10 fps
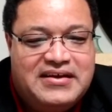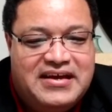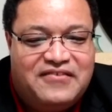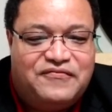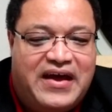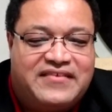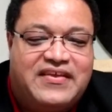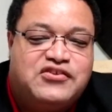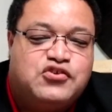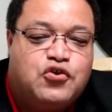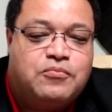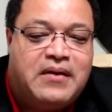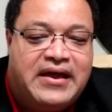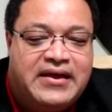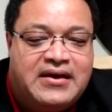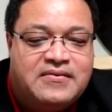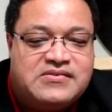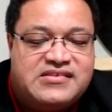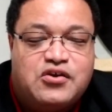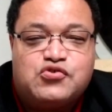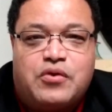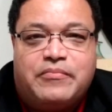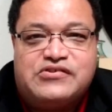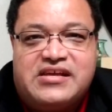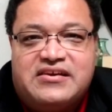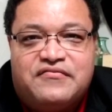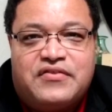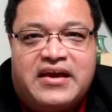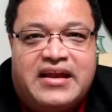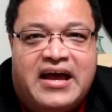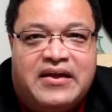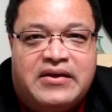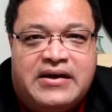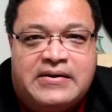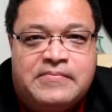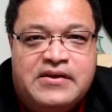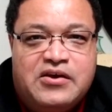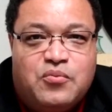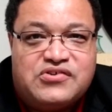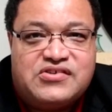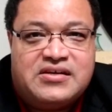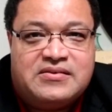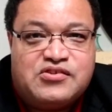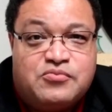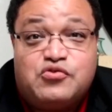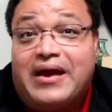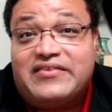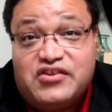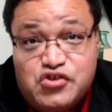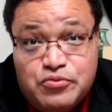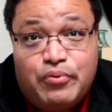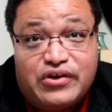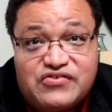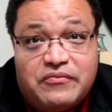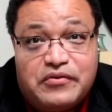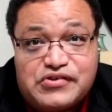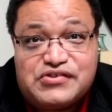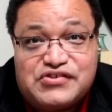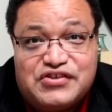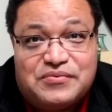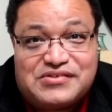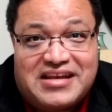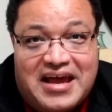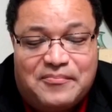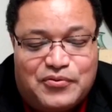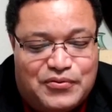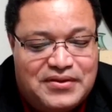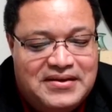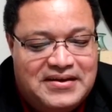In fact, I told my sales representative that I was subtracting 2 points from her since she was an Apple